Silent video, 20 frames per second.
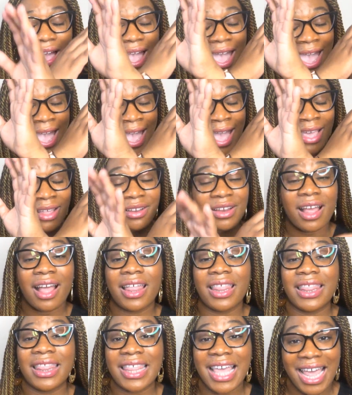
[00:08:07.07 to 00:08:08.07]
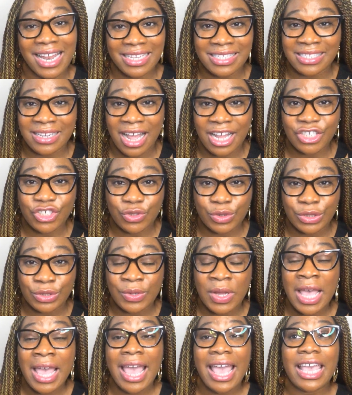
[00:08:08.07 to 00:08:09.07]
And that is not
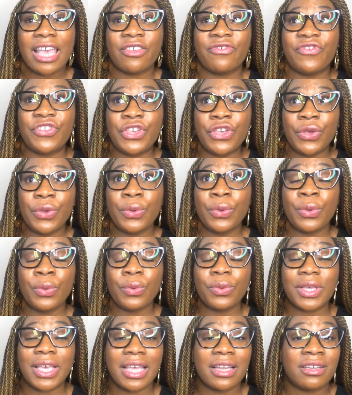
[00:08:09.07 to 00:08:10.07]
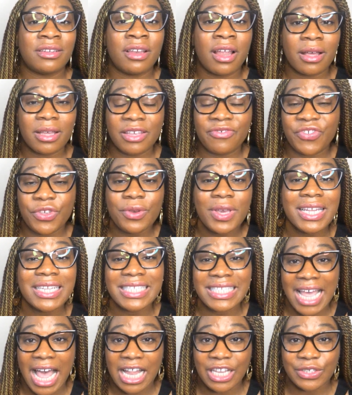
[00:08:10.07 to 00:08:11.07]
true. If you get a
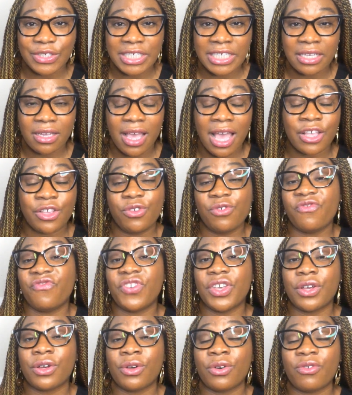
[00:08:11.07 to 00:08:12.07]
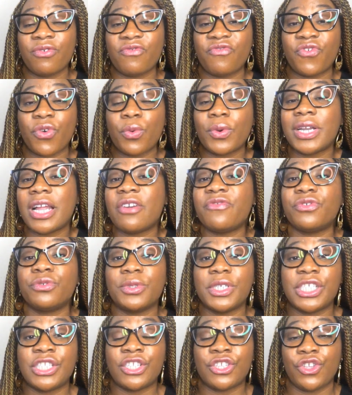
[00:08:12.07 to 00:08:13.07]
salary and you feel for whatever
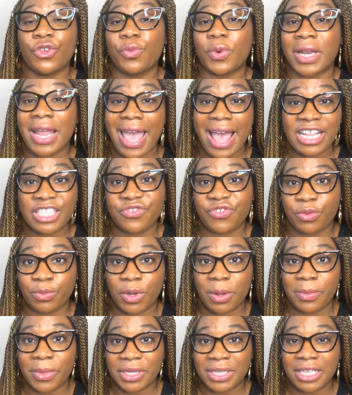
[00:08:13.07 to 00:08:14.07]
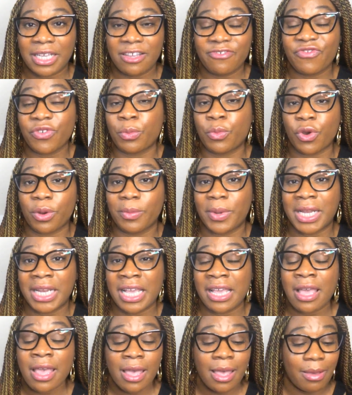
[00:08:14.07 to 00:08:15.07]
reason you want to ask for more
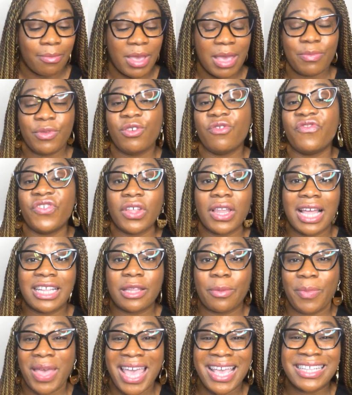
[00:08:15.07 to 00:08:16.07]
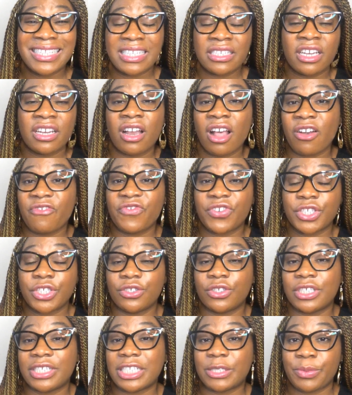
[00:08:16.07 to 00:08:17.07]
money, maybe you feel like the pay isn't enough for
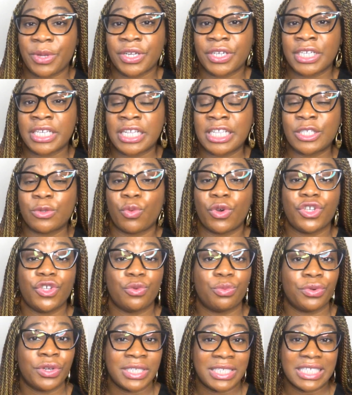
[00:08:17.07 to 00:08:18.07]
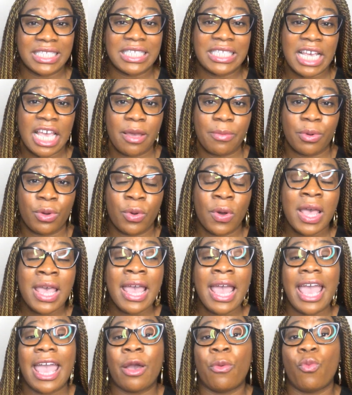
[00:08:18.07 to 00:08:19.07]
your experience, what you bring to the table,
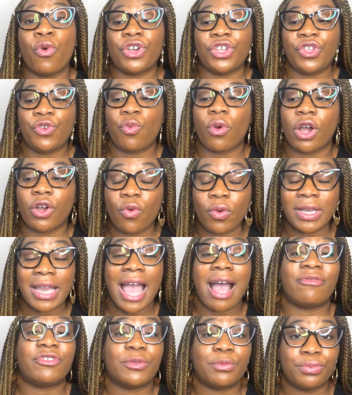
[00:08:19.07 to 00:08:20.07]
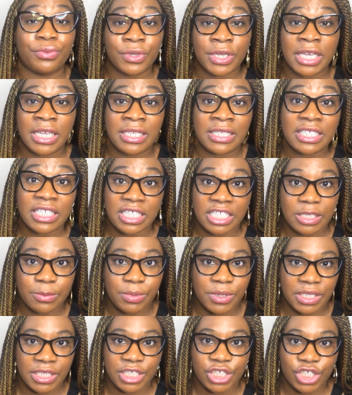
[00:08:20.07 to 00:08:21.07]
and what you are going to have to bring to this
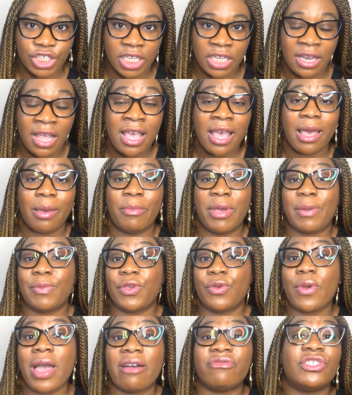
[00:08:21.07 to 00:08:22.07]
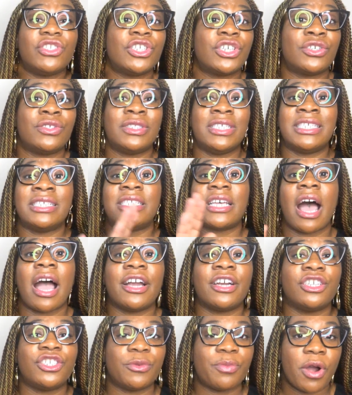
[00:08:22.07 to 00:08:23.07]
position. Maybe you have to turn the
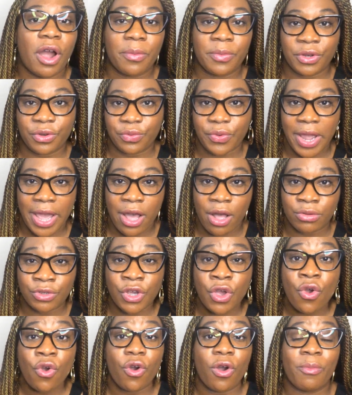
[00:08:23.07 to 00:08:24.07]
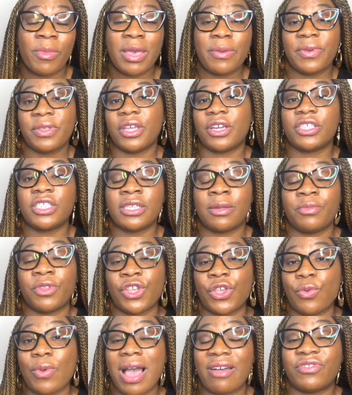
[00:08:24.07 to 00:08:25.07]
entire department around, or maybe there's
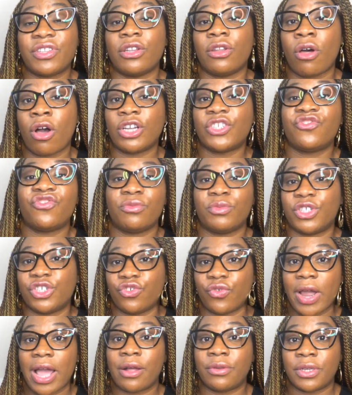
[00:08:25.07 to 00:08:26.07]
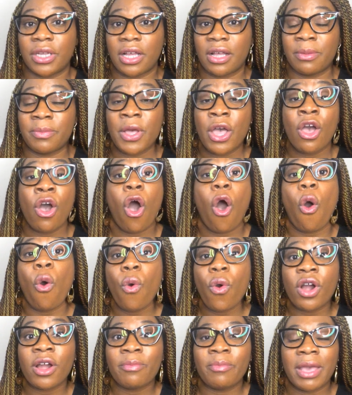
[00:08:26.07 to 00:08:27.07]
something you have to launch from the ground up.
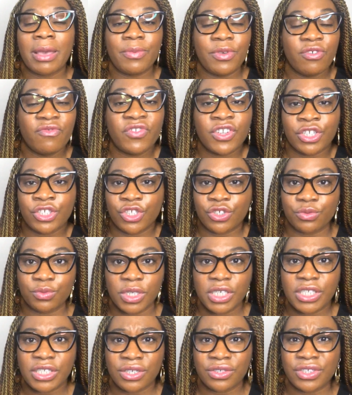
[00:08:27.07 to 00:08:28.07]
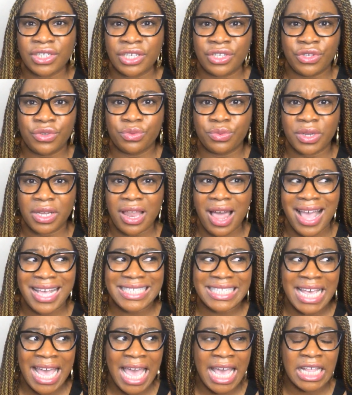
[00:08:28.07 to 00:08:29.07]
Or maybe you've done your research and you
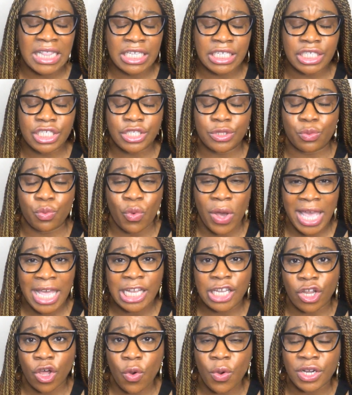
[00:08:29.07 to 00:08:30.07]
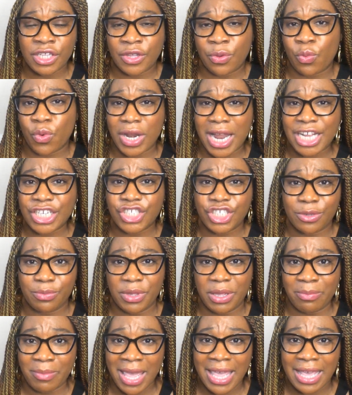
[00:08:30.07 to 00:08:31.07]
realize, hey, this is way lower than what I should
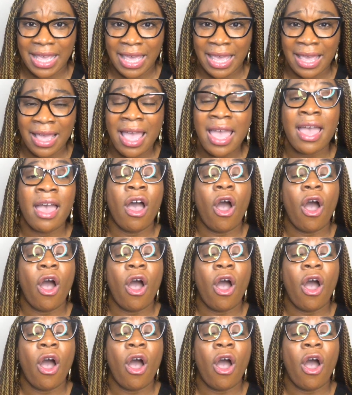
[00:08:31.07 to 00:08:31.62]
be making.